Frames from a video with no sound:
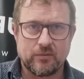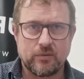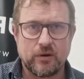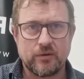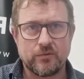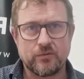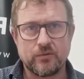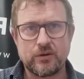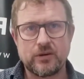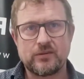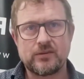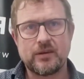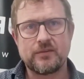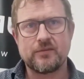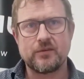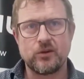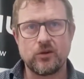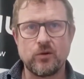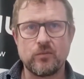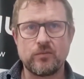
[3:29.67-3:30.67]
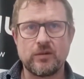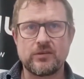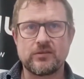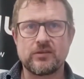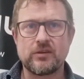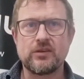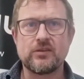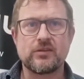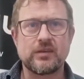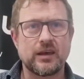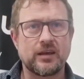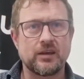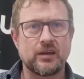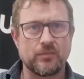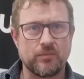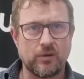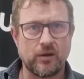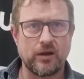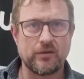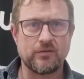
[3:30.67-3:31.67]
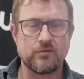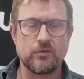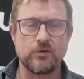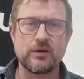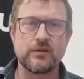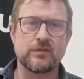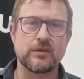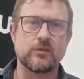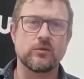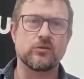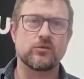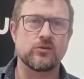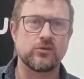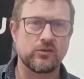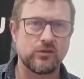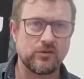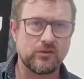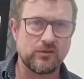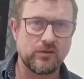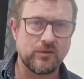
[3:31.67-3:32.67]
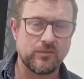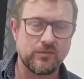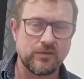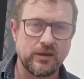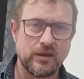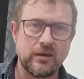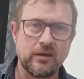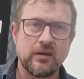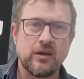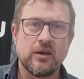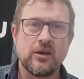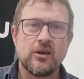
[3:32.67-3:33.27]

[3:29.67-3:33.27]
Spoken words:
Well, we've already said for non-residents they can apply for one if they want to do something.